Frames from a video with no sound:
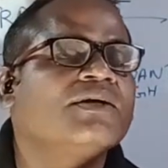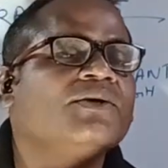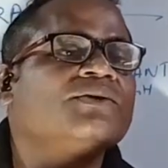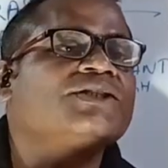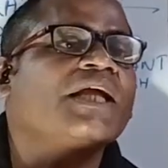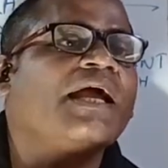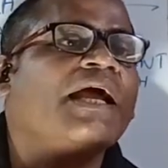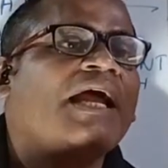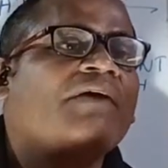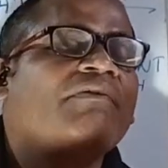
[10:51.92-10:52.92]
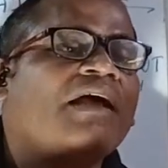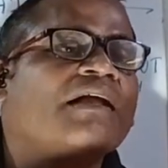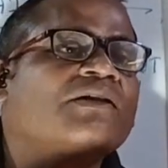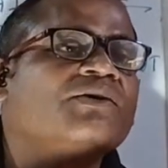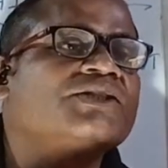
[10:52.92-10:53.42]
to share
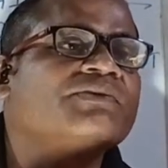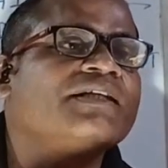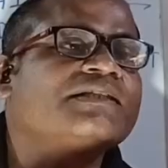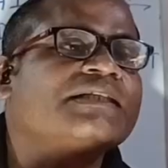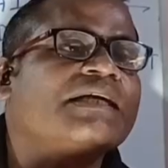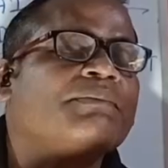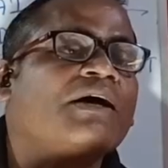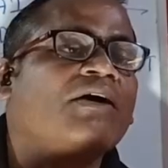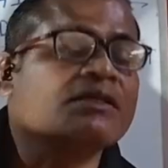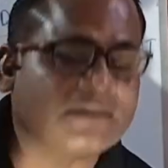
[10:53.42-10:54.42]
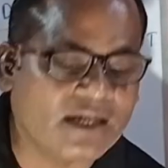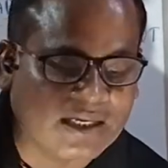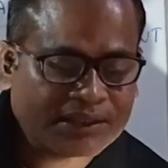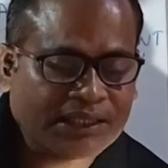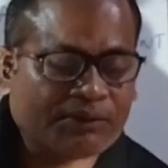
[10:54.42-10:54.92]
with Khushwant Singh, because
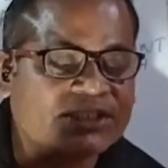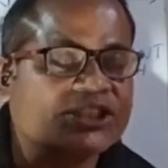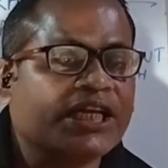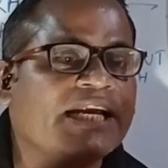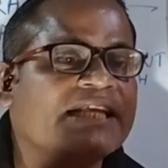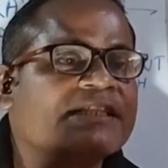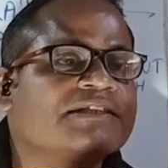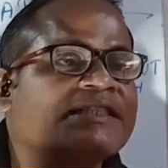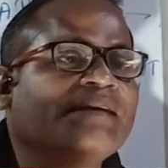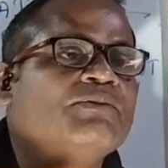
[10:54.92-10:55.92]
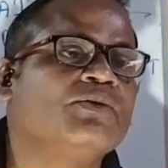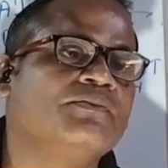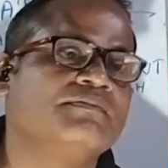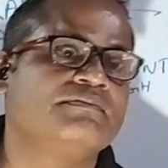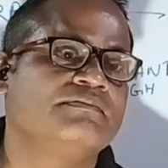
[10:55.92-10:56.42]
they were sharing the same
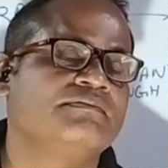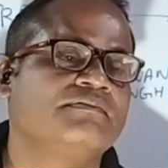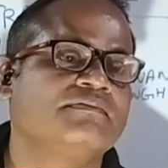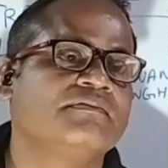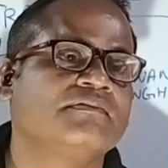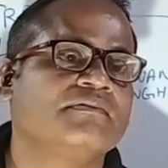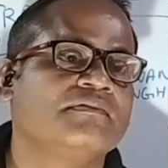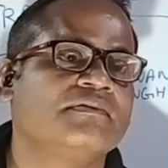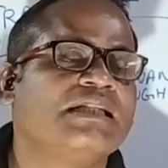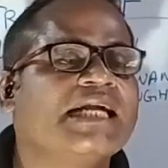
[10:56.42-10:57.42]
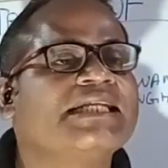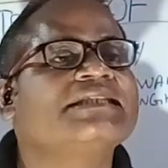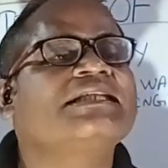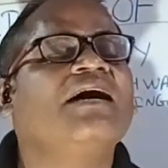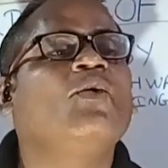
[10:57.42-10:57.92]
room. That
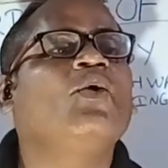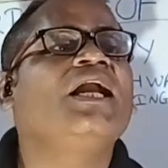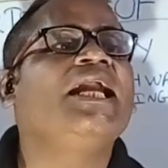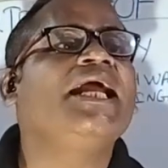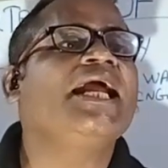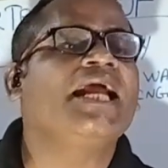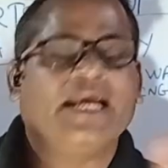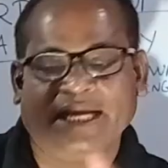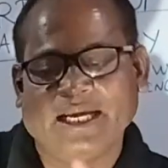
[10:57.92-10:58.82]
is the only